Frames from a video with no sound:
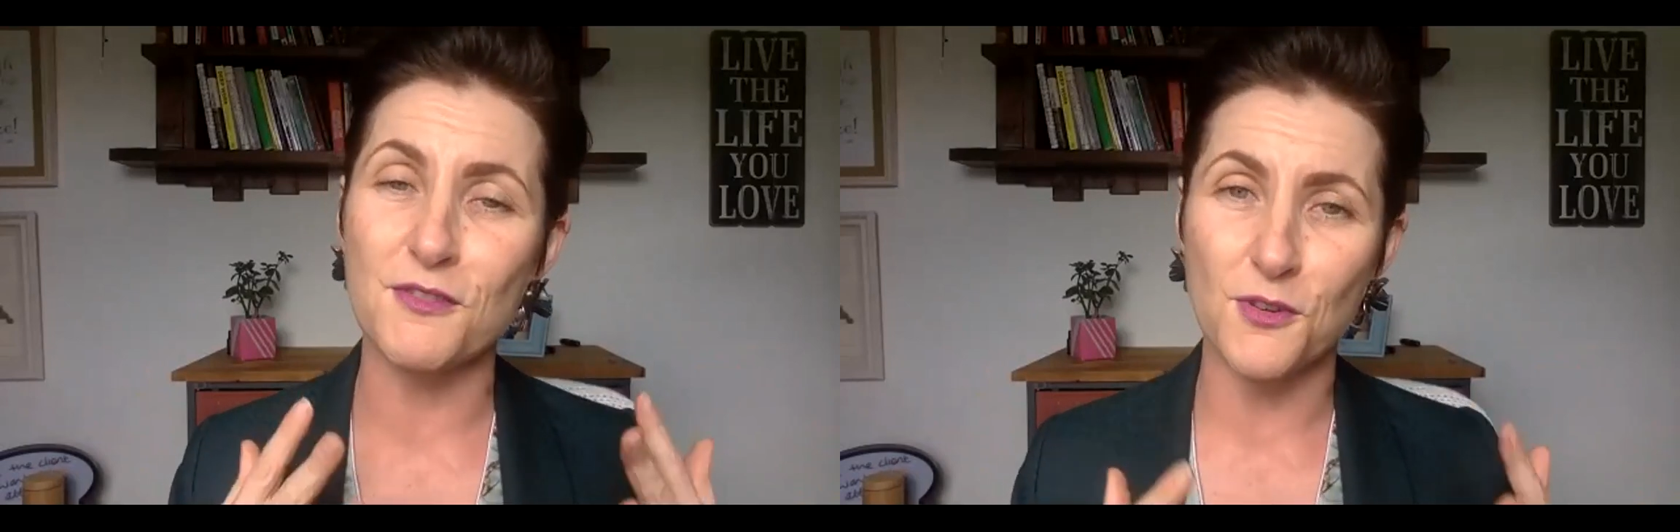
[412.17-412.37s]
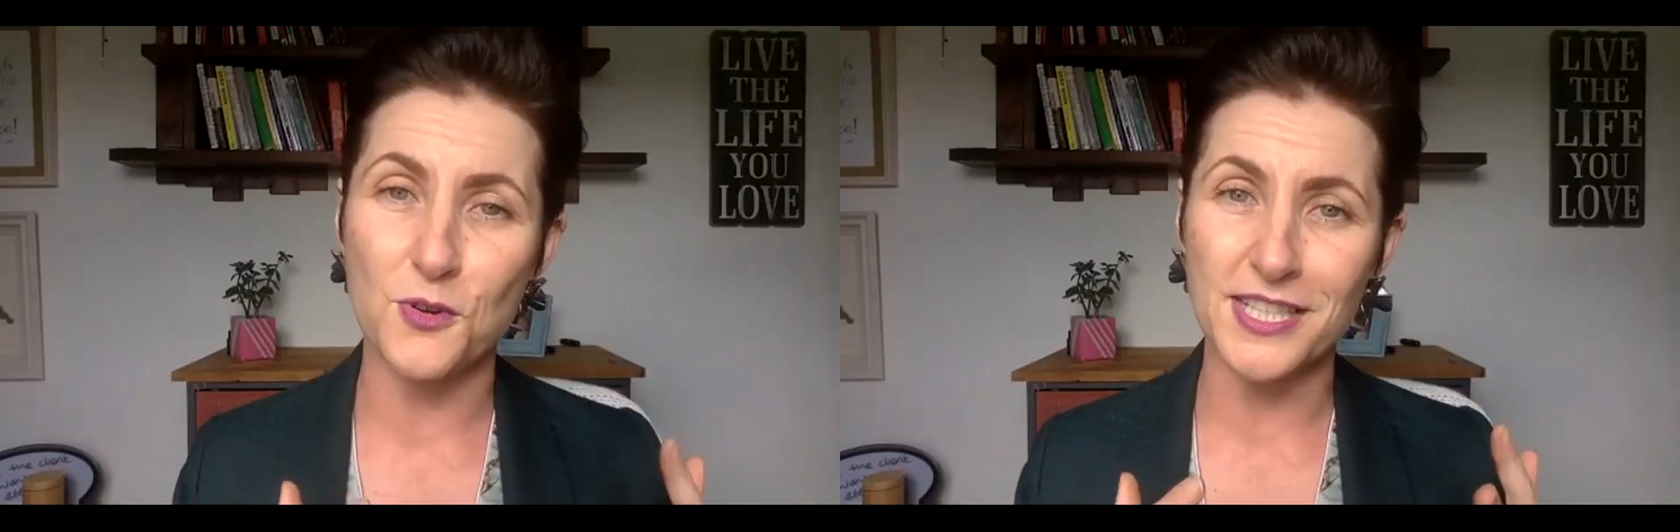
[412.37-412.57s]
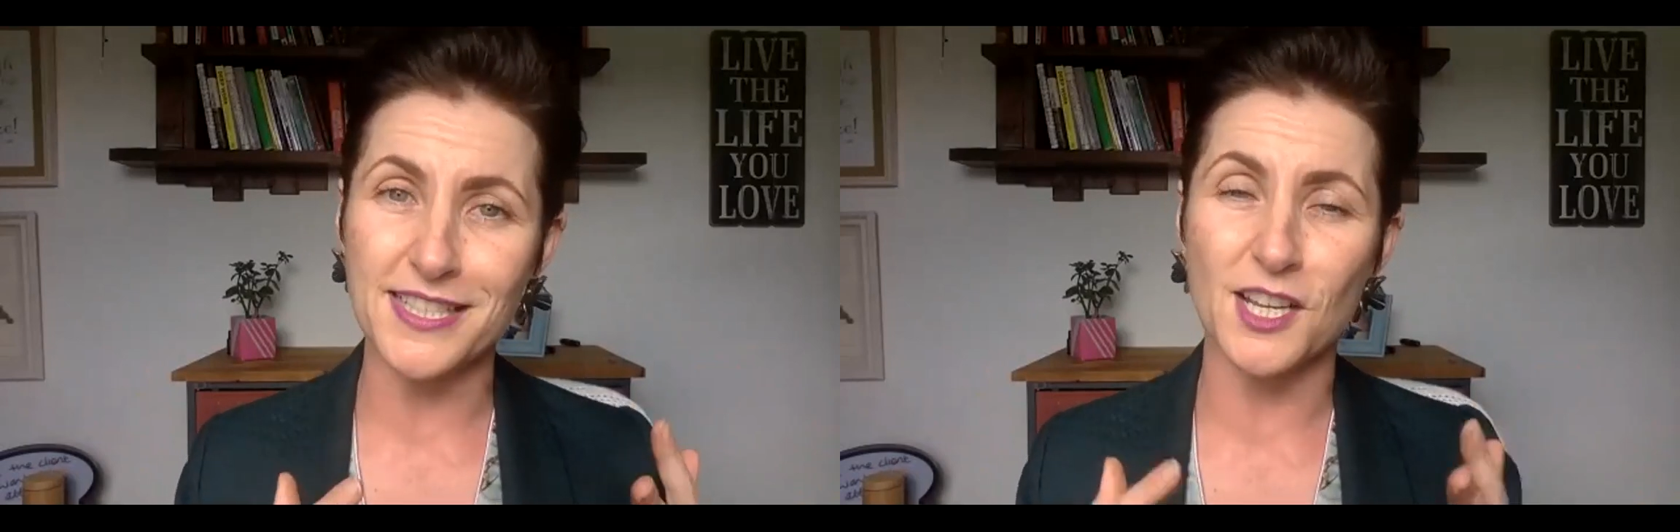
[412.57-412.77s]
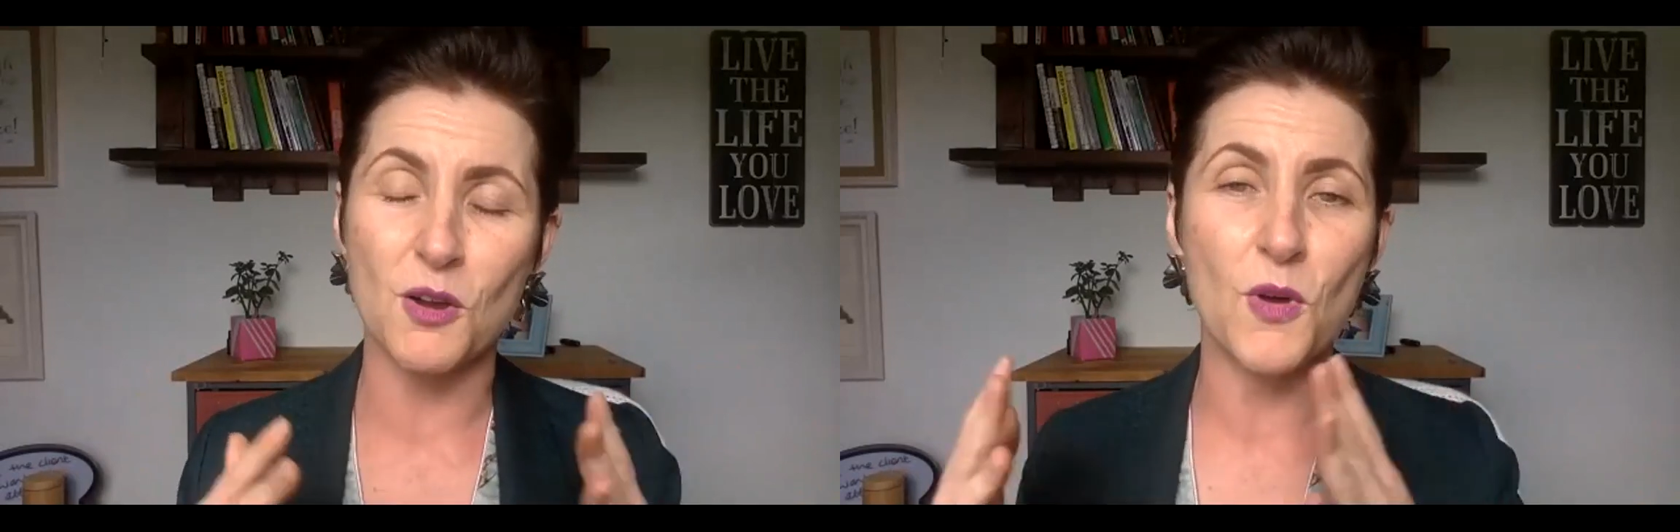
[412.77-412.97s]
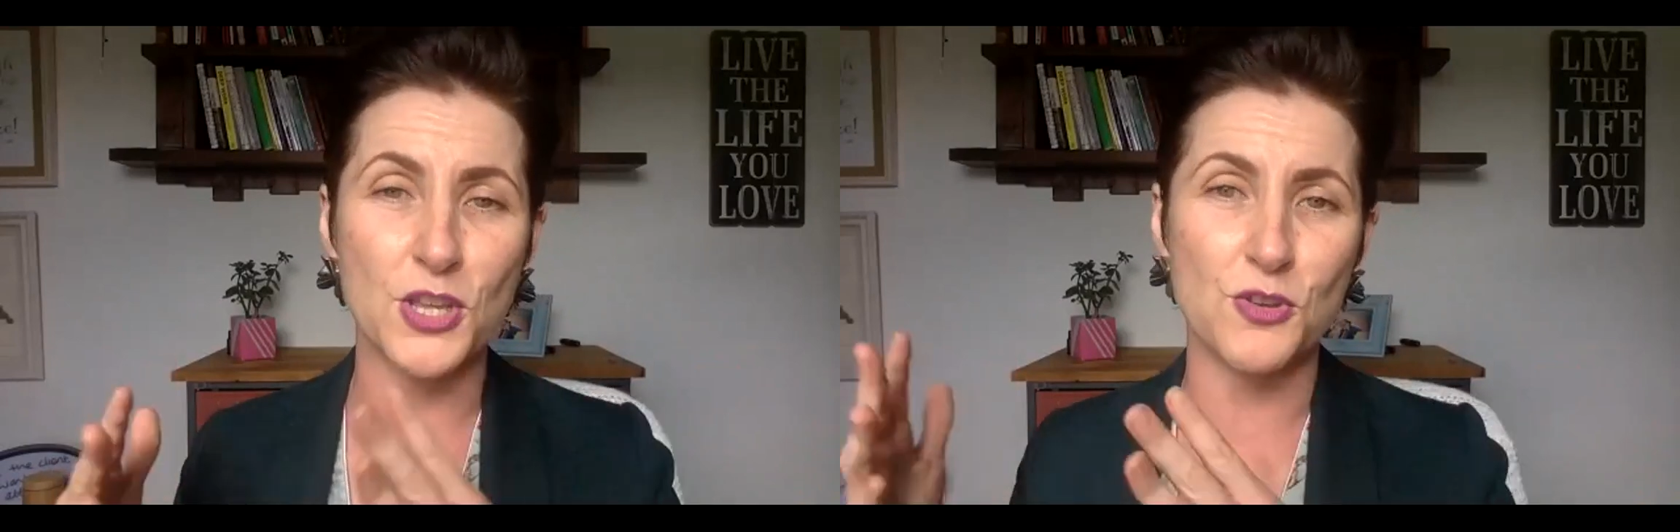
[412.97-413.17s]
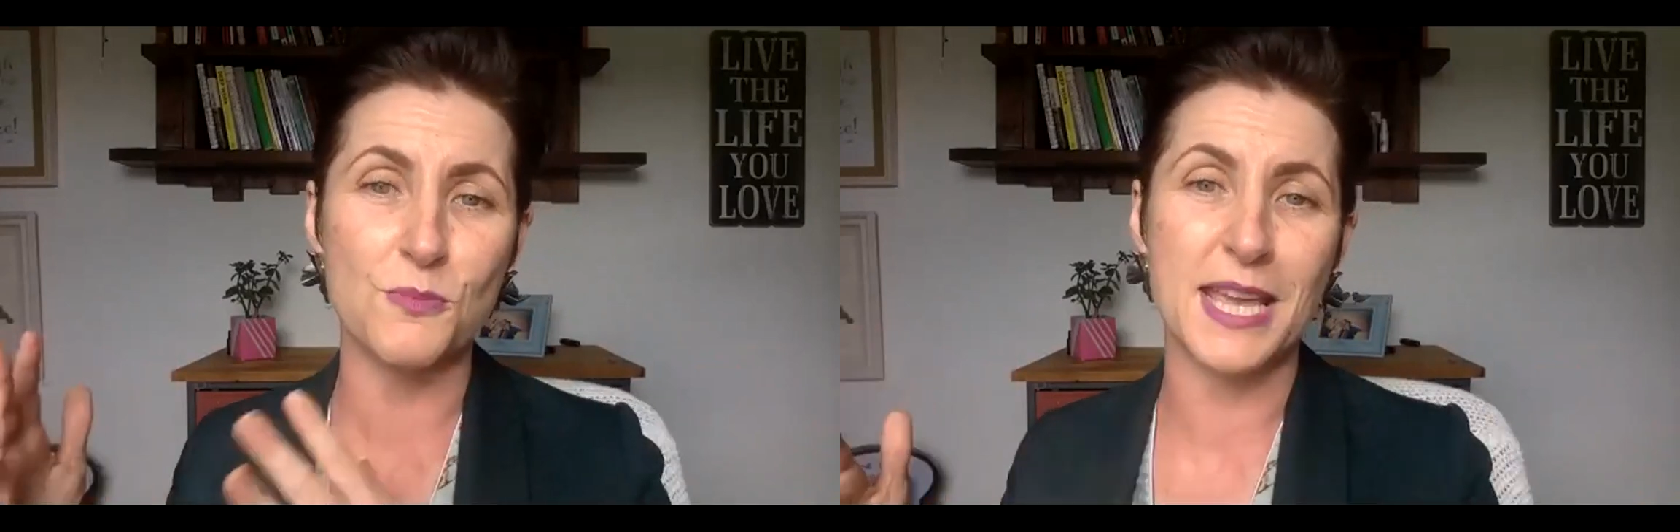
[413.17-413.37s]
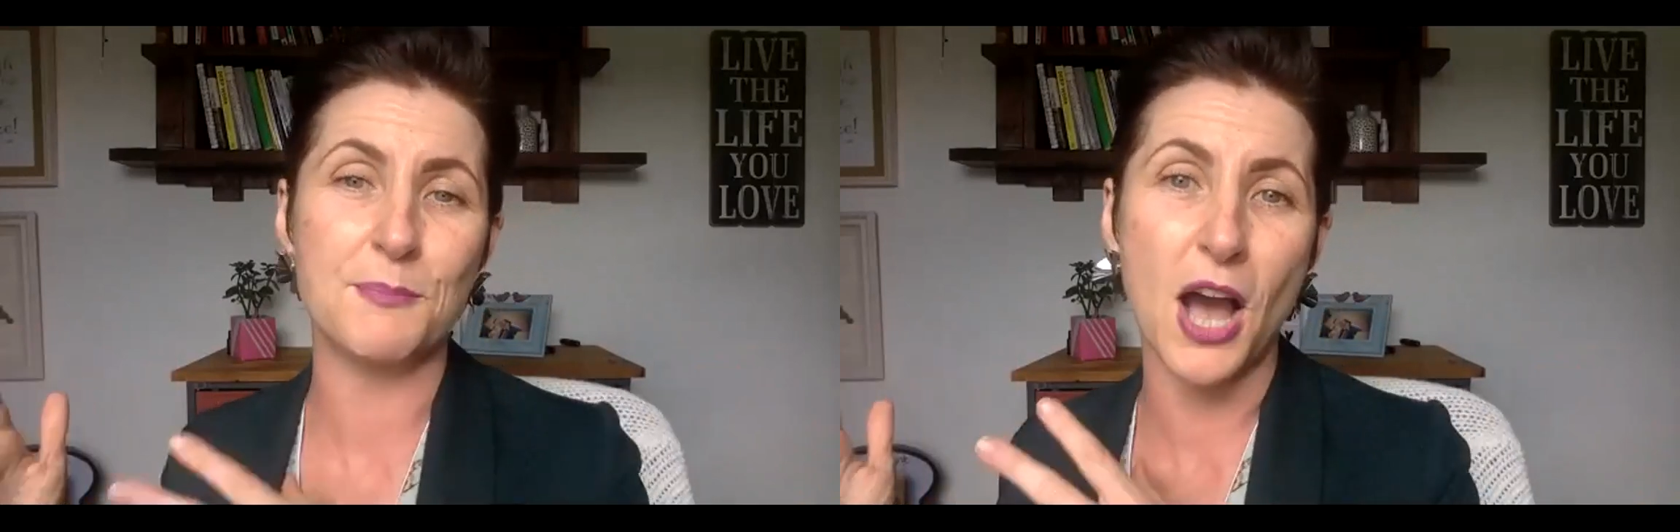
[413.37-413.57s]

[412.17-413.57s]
focusing on what you make